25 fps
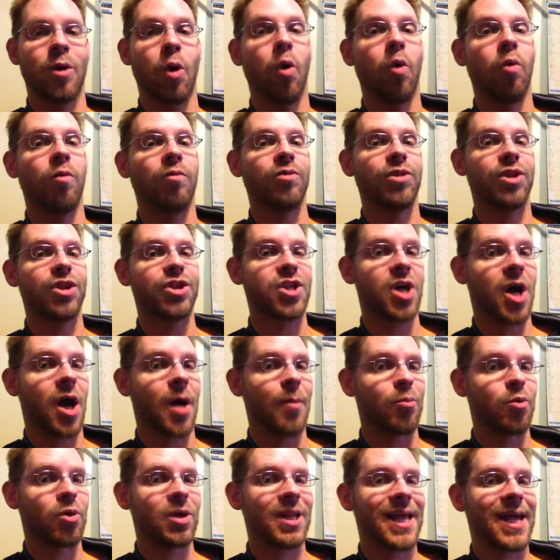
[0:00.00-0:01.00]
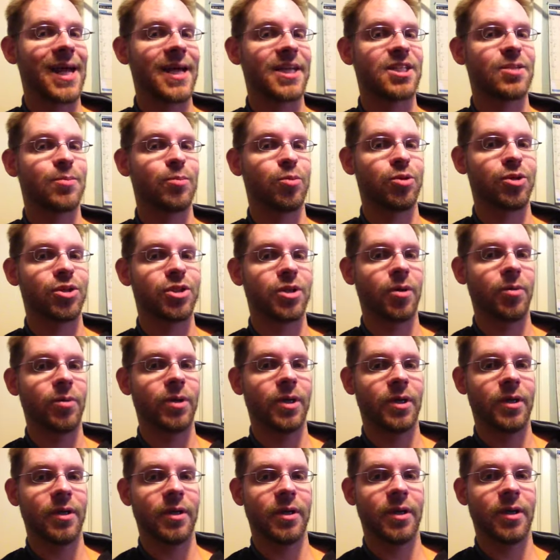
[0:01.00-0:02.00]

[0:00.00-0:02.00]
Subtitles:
over-the-top relaxed persona